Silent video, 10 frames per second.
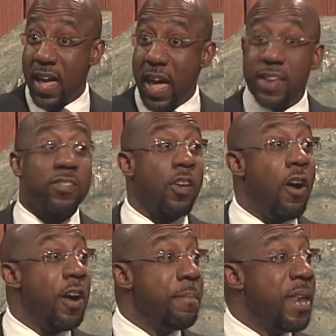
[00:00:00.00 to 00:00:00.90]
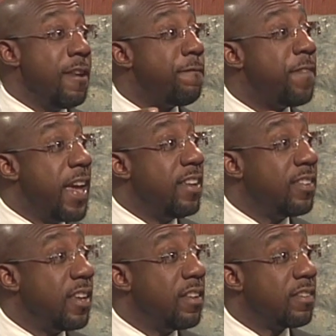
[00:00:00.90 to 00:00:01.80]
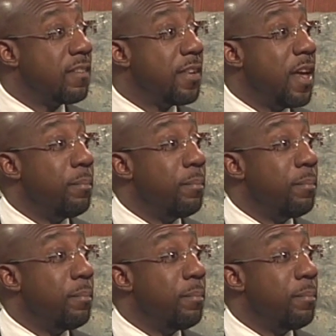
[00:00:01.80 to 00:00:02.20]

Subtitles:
I saw him in the faces of